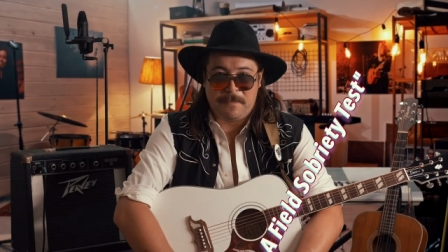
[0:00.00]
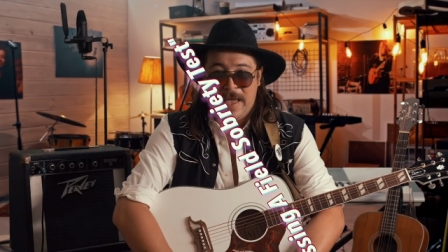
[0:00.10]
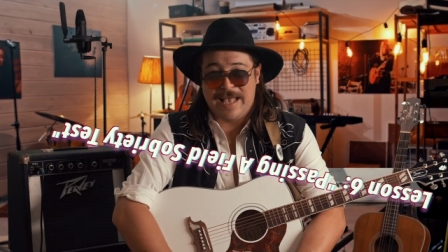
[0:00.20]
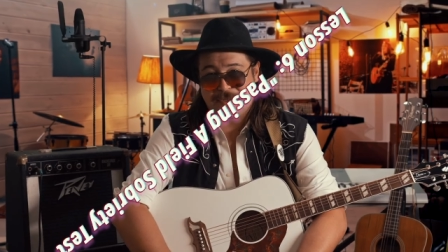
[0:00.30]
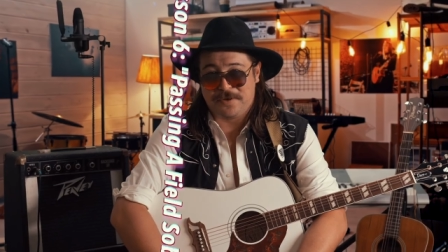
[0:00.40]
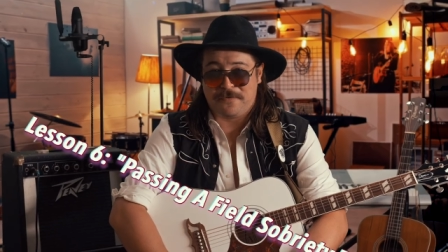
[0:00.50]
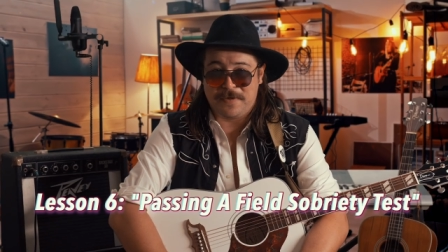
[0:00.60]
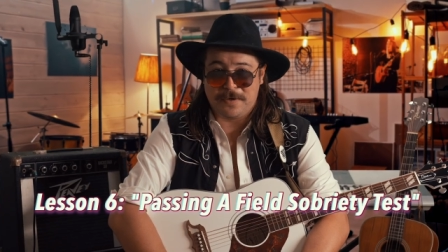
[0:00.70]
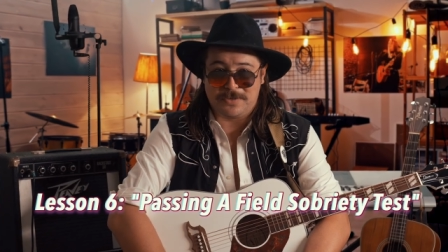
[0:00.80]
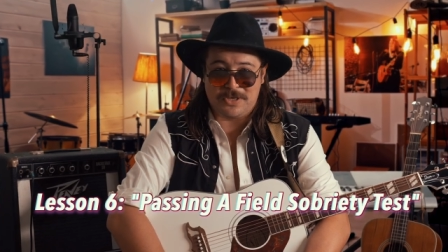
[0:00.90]
Passing the
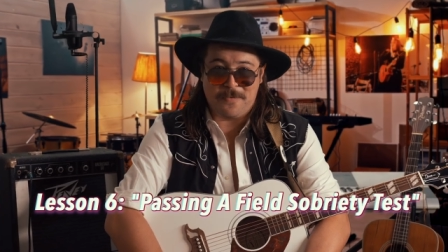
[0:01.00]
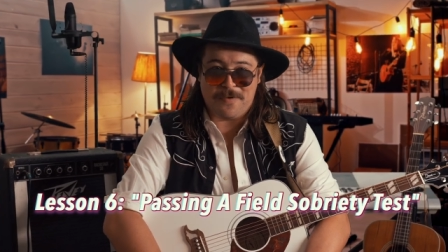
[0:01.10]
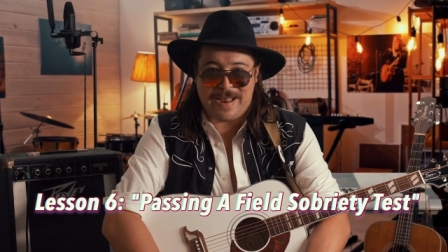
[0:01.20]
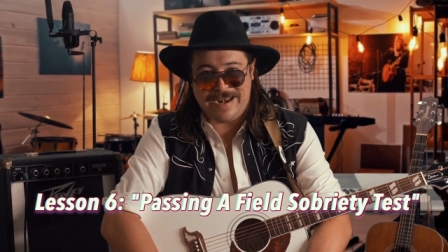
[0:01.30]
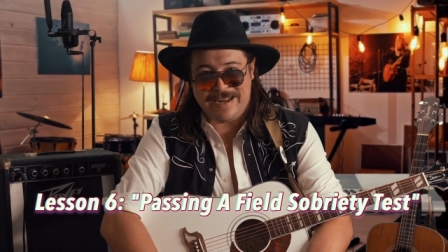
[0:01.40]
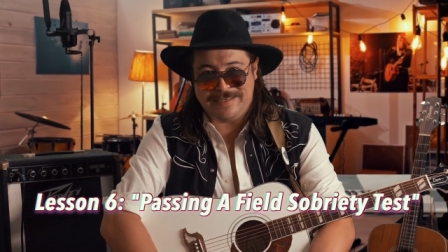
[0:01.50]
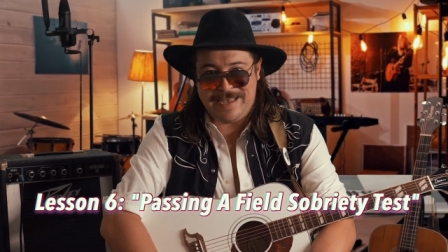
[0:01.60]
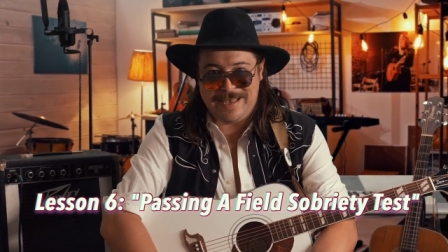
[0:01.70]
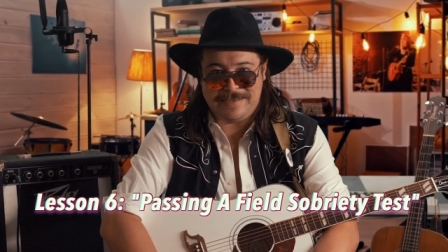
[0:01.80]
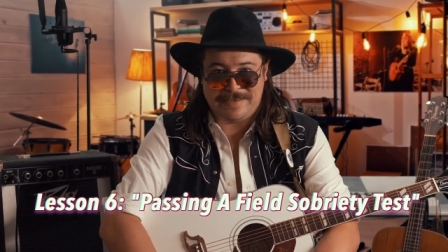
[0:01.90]
field sobriety
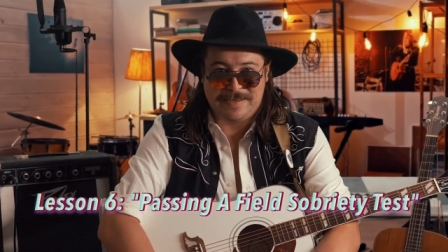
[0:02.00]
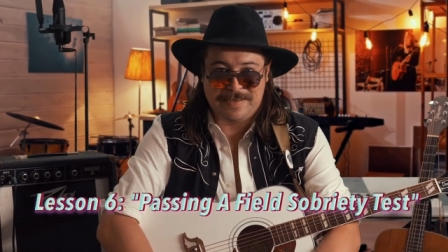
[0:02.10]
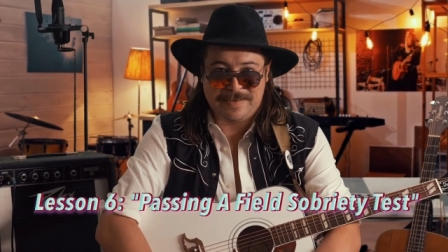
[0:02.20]
test?